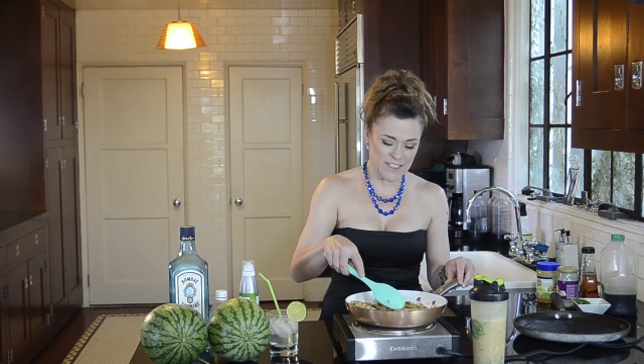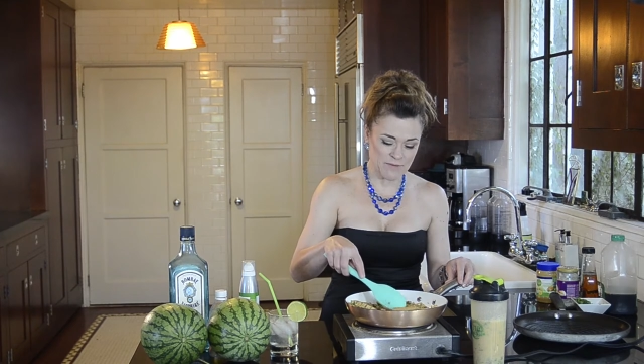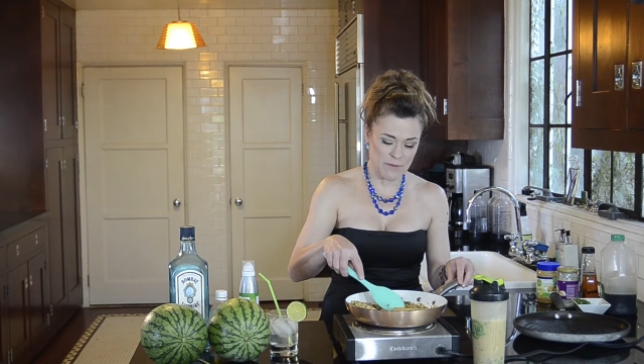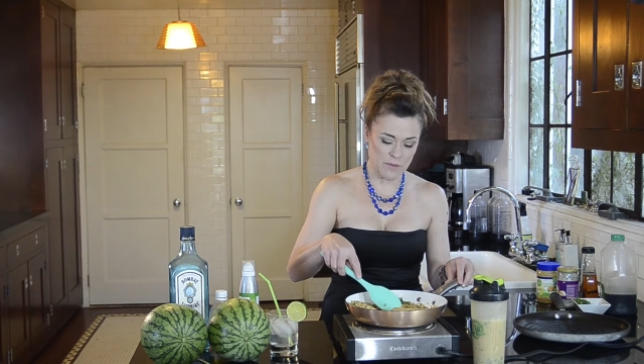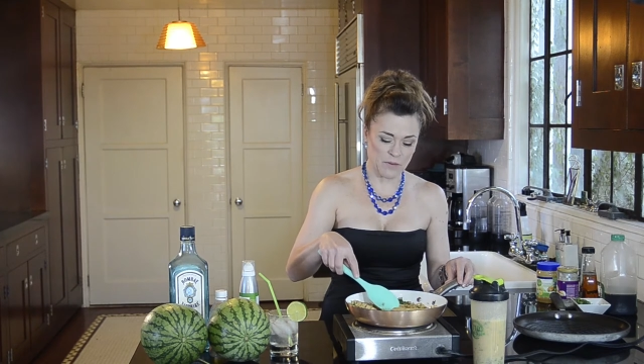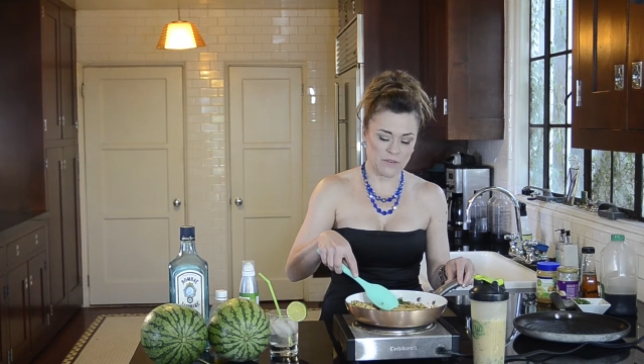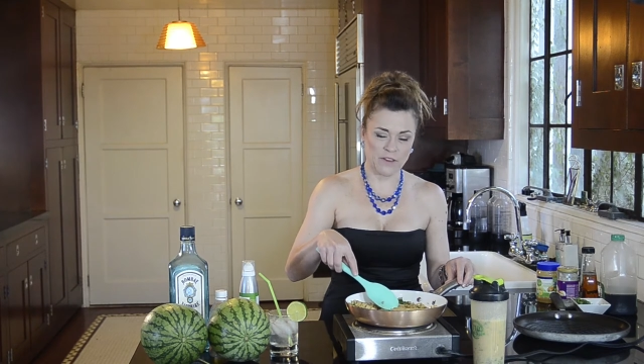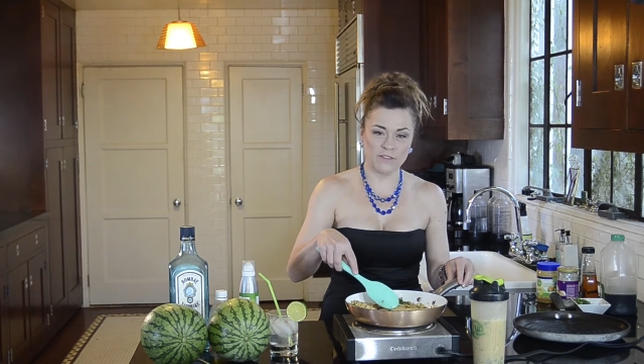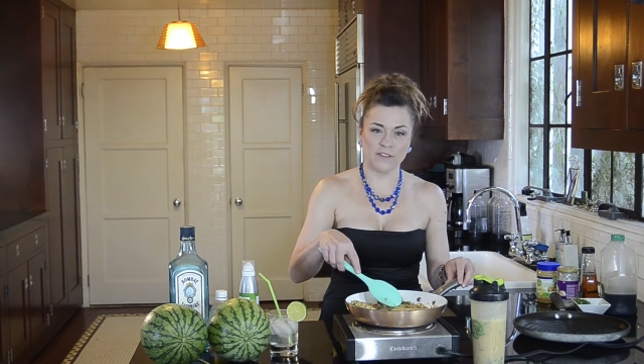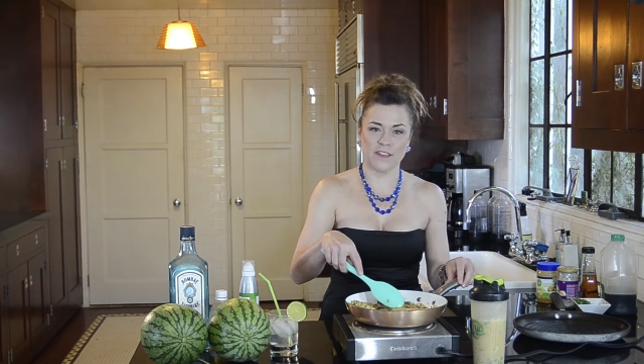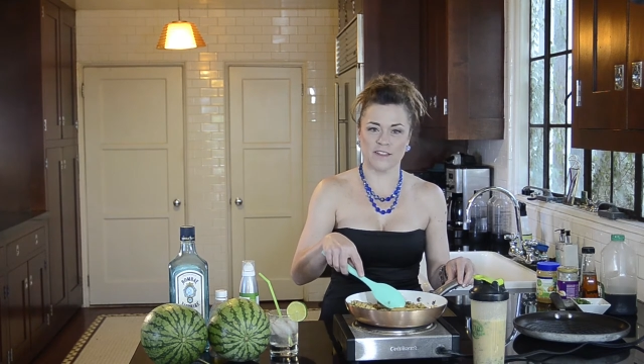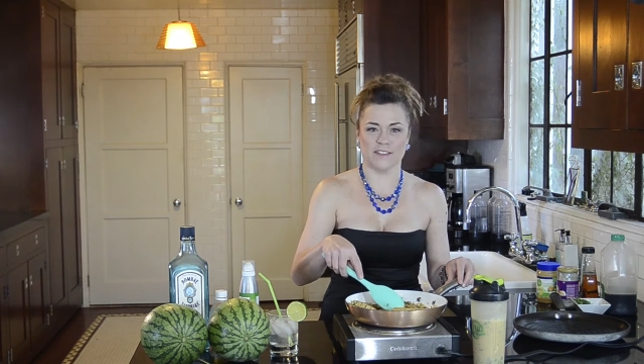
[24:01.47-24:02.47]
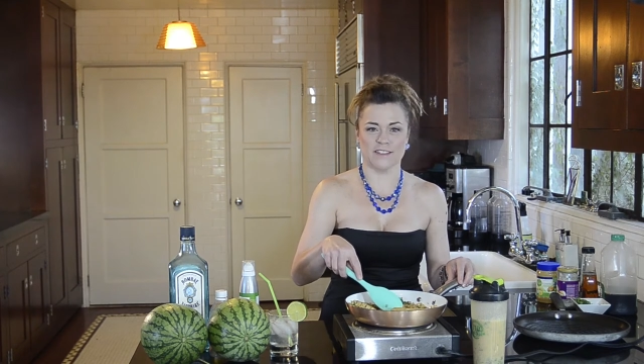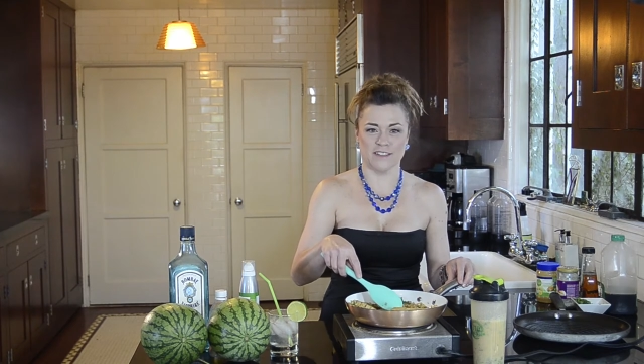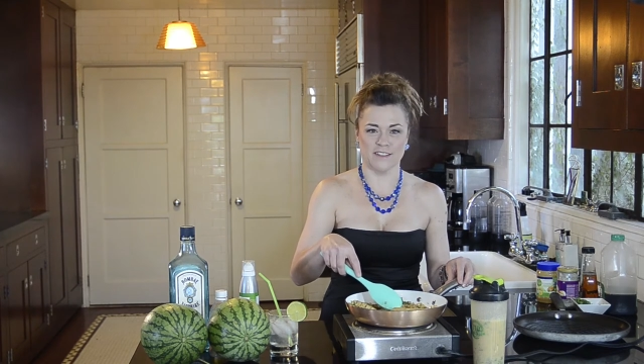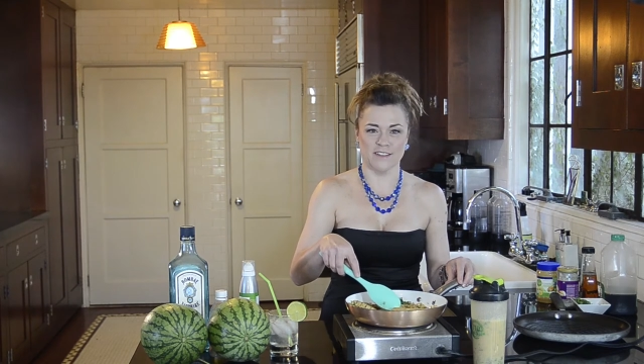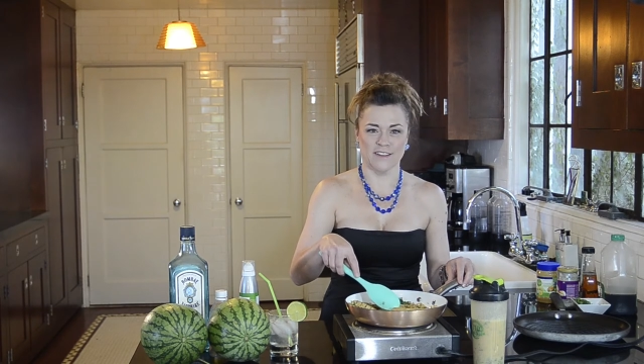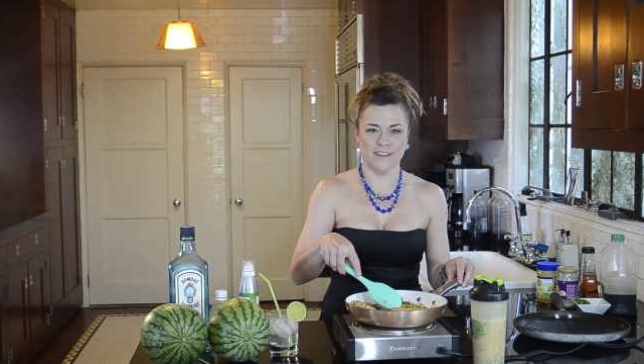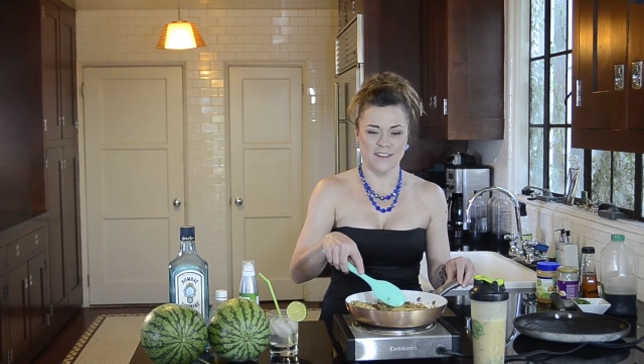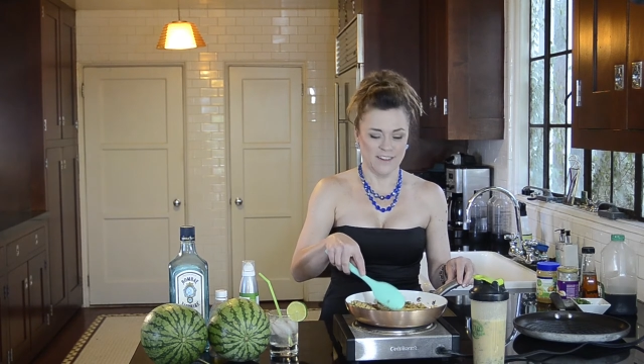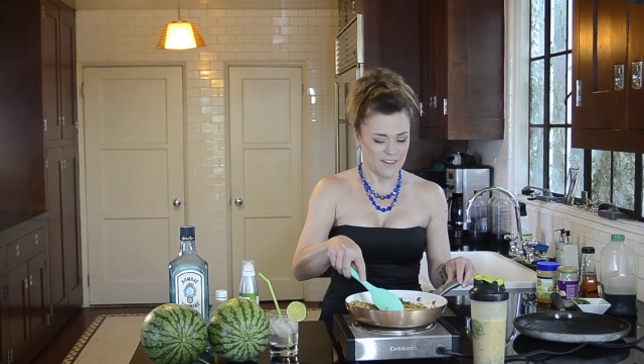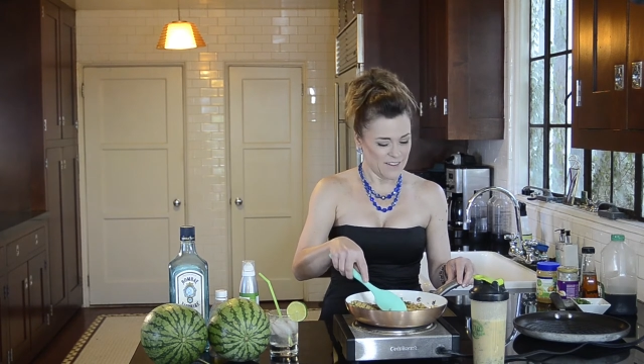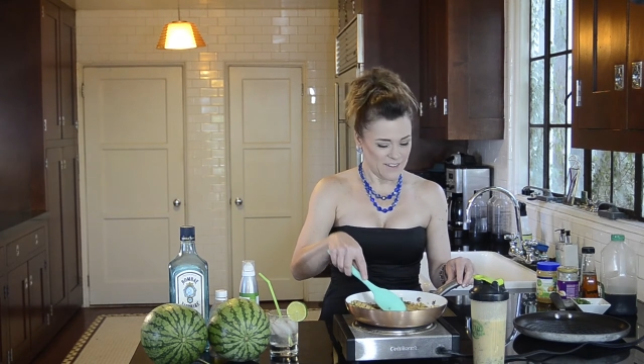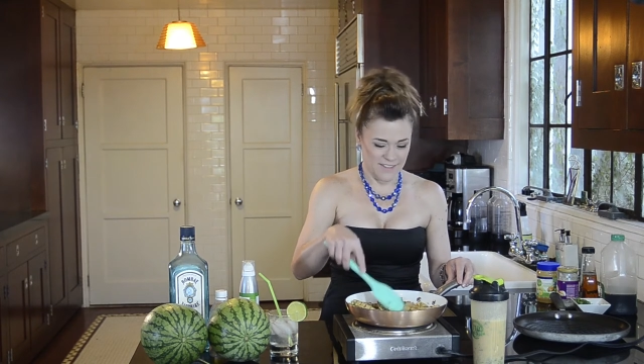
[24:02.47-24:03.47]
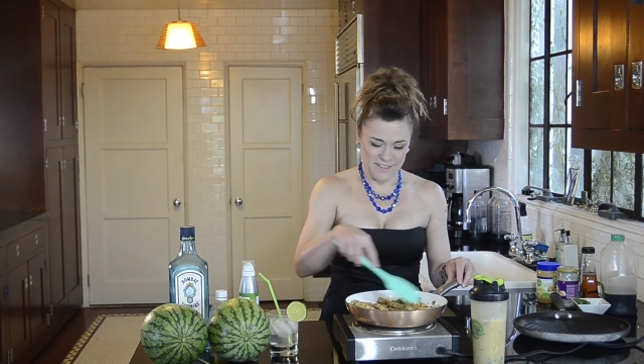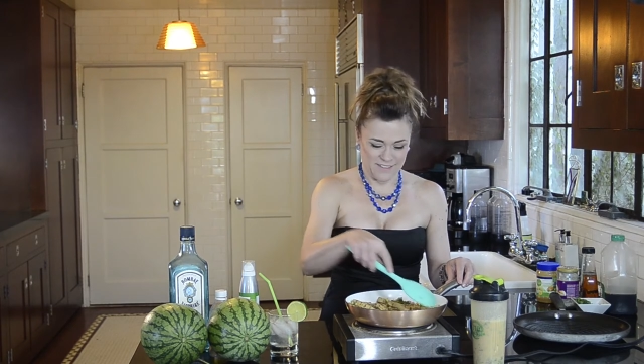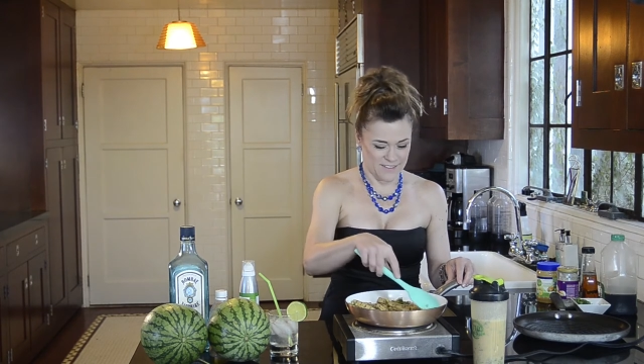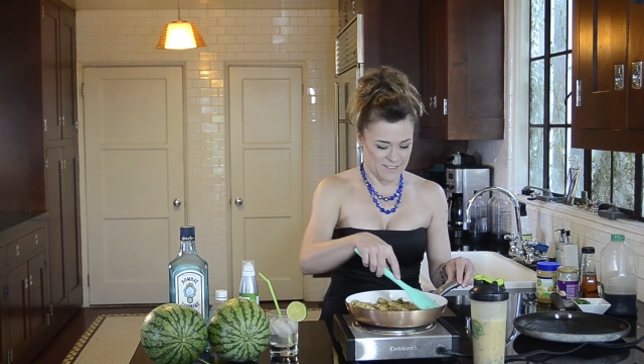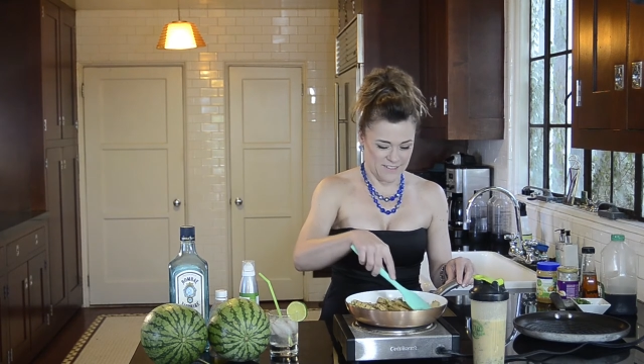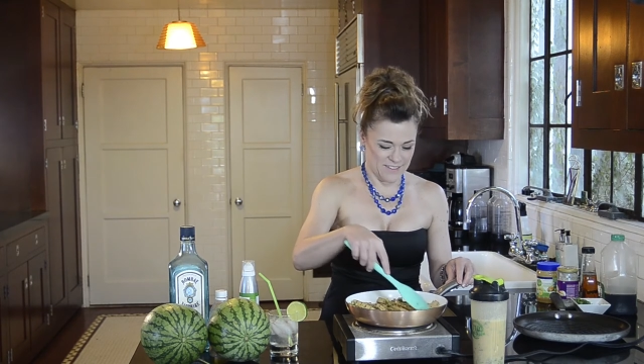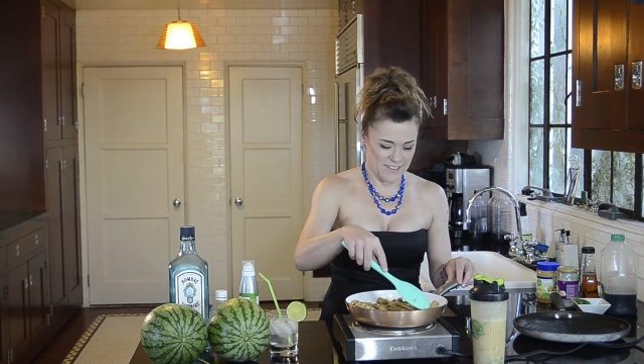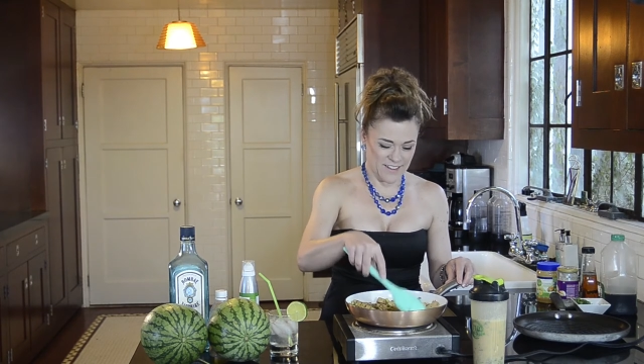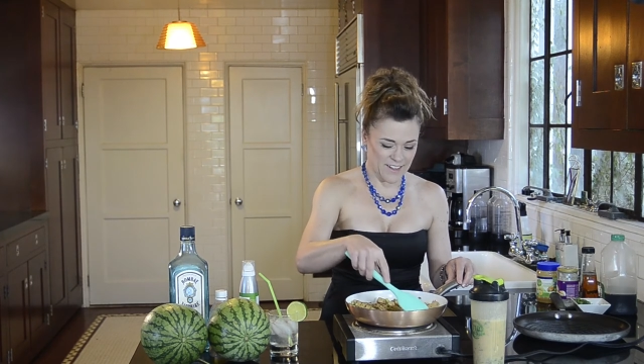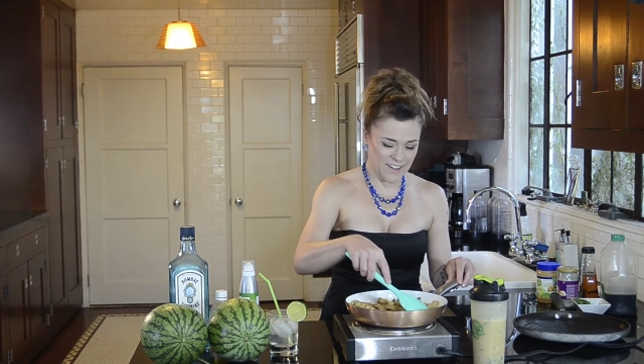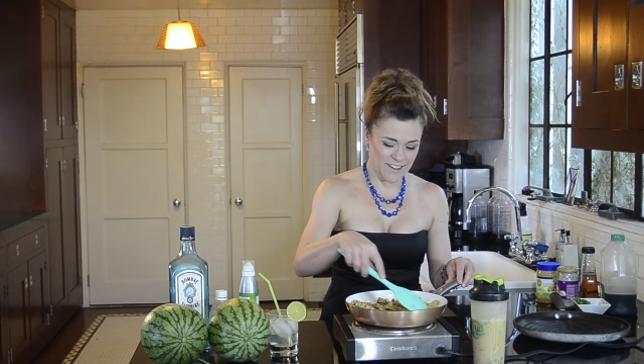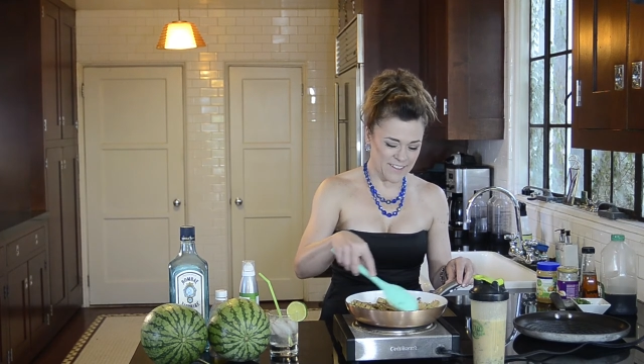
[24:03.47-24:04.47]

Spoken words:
stuff people think vegans eat. Yeah,